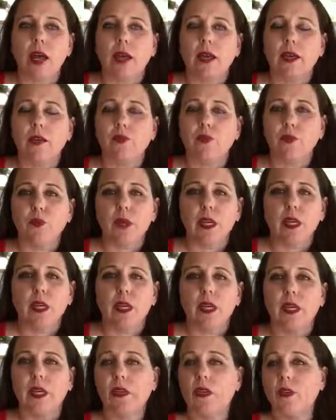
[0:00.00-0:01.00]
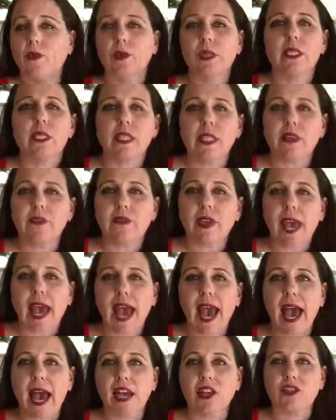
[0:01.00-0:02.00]
If we receive
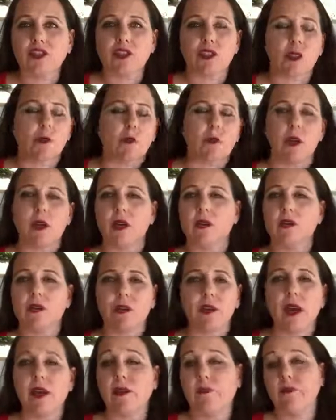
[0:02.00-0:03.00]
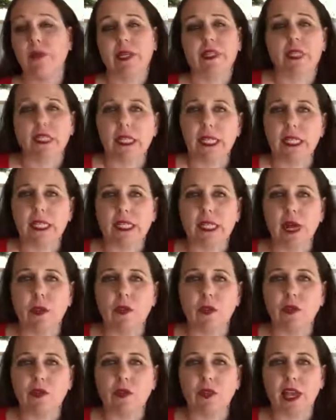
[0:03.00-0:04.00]
cash, someone else, basically anytime
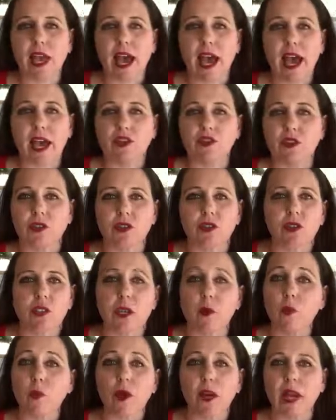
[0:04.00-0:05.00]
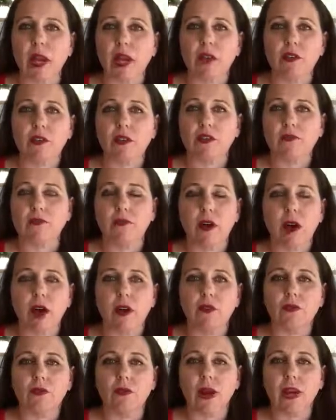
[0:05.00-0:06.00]
we use cash, there's someone else
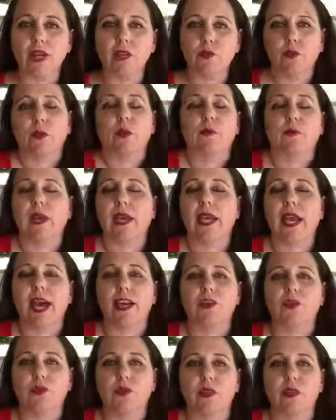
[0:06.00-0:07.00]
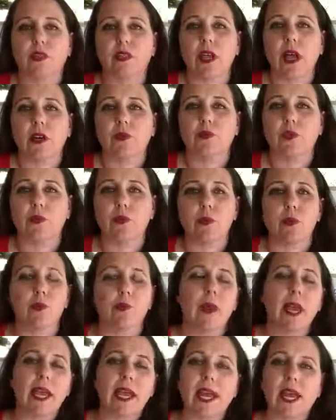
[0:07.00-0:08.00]
involved, right? Because we don't pay cash to ourselves. So we either
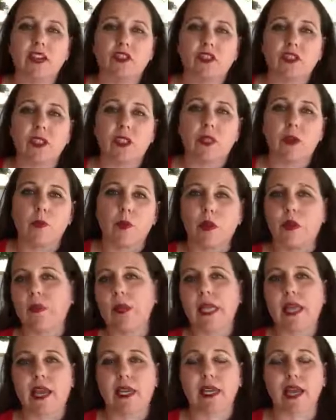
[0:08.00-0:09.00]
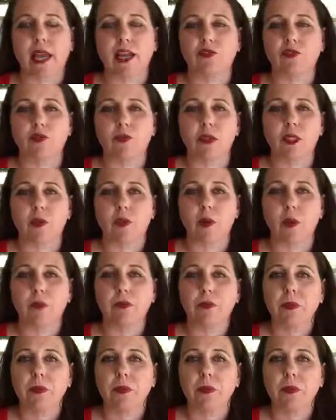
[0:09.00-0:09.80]
pay cash to someone or we get cash from someone.